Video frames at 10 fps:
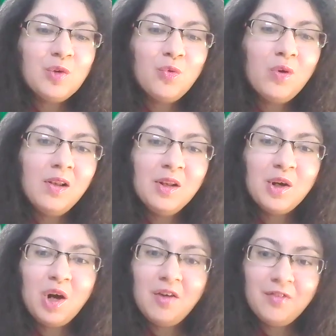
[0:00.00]
to the world
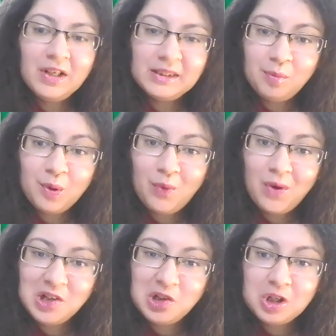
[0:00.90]
of
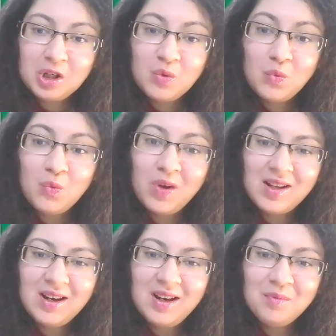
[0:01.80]
exploration.
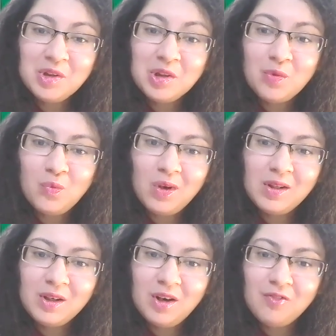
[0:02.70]
Welcome to the
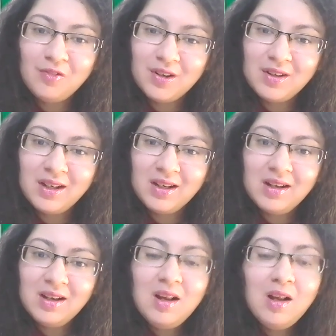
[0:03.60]
world of learning.
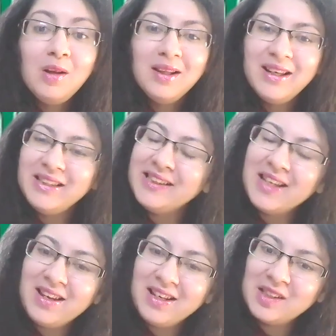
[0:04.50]
Let's
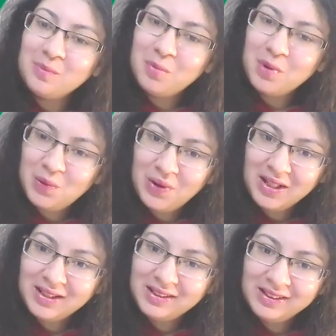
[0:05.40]
start
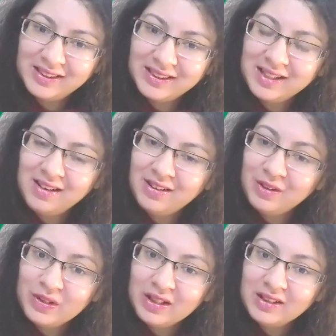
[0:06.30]
exploring. Let's start
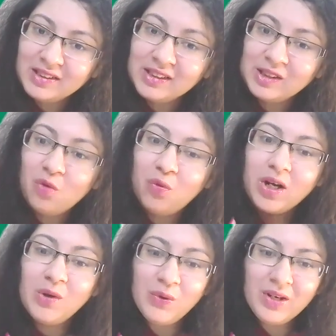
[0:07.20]
learning. This is your
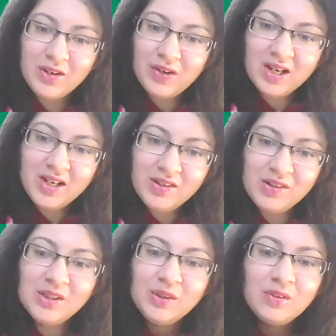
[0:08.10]
very own
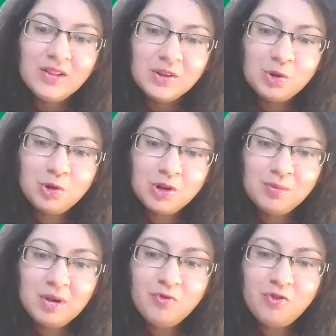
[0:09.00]
educator, Sukriti
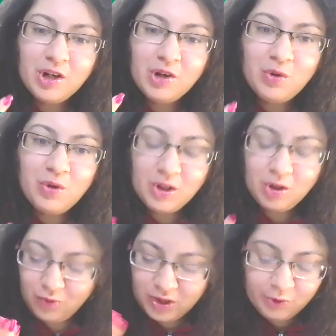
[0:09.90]
Joshi.
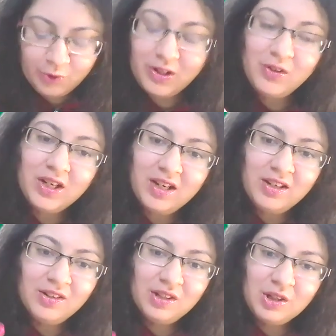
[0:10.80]
Your very own
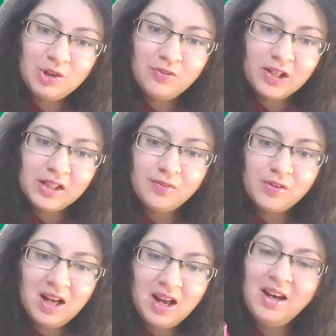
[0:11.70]
educator, teacher,
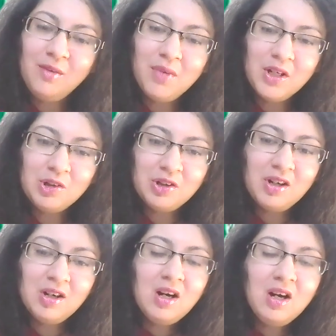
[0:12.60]
philosopher, guide,
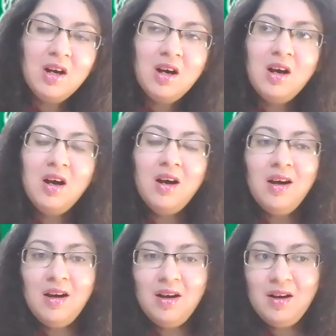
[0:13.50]
mentor,
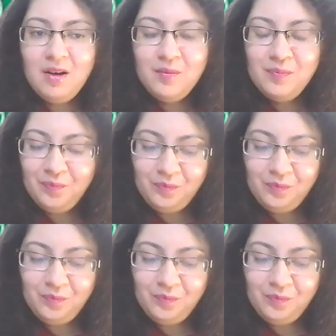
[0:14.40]
uh,